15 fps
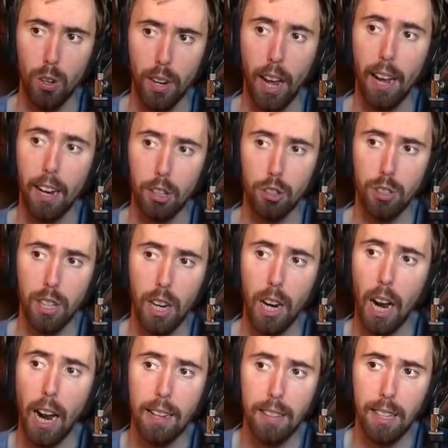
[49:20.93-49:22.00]
and I
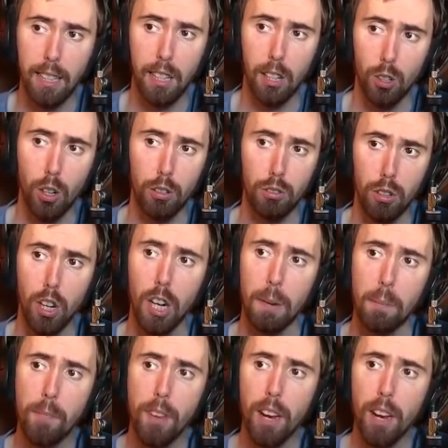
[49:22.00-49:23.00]
think that it looks good.